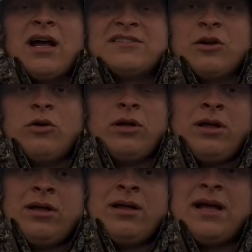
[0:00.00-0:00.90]
All right, so
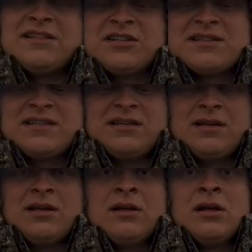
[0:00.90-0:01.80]
as you can
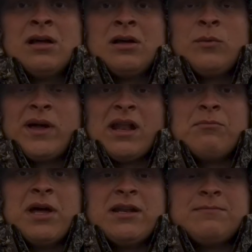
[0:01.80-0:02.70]
see, we got
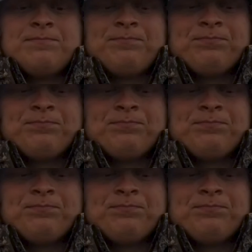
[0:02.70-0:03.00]
him bedded.